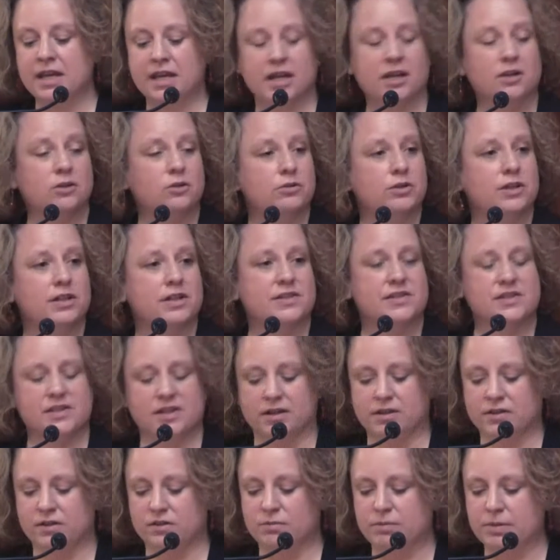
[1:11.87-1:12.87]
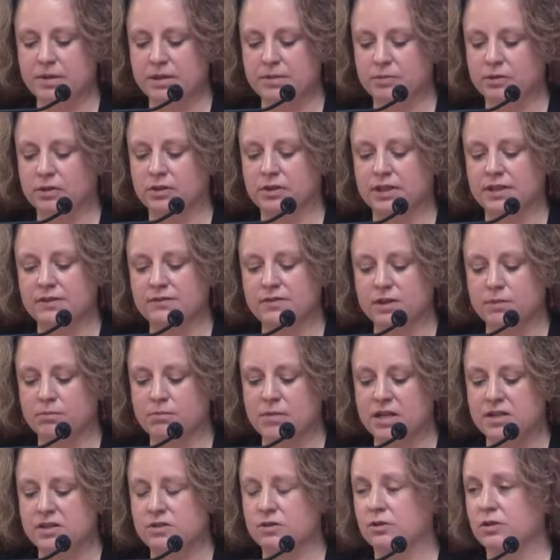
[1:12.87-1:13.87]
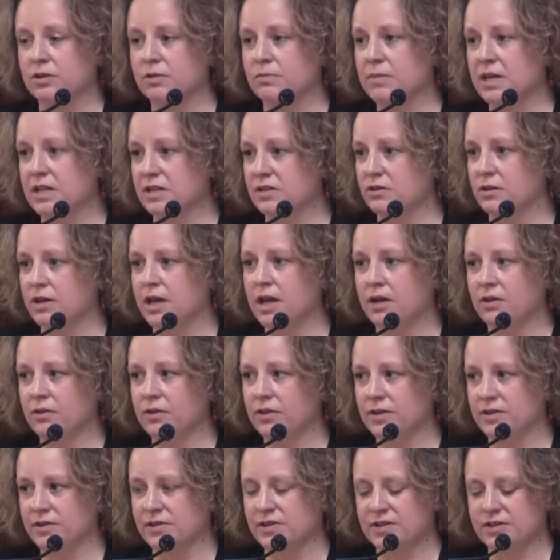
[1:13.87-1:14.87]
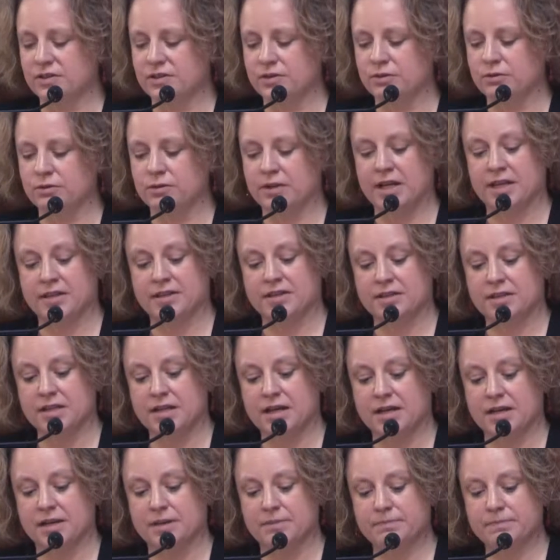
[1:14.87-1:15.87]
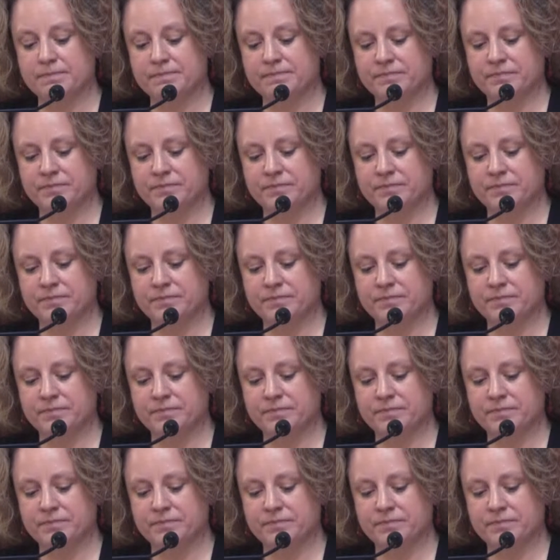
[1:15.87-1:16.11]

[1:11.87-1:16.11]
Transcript: including a study of people leaving Mendota Mental Health Institute at the time.